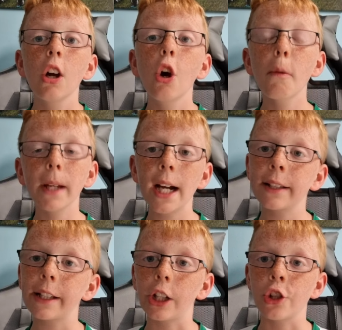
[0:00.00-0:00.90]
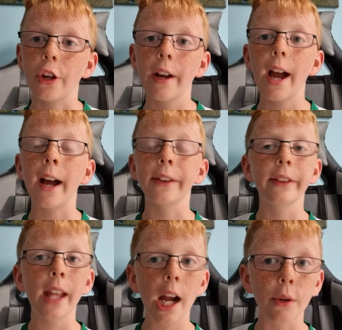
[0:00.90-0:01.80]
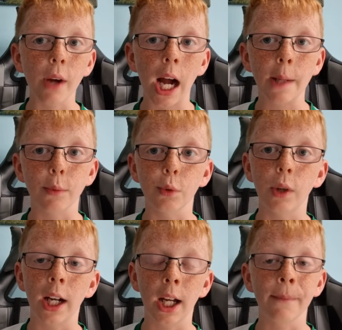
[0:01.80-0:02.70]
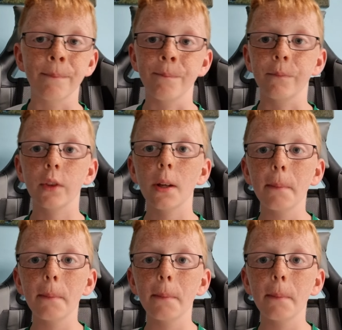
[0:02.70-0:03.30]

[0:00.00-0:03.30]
Hope you guys did enjoy it, and now I will um,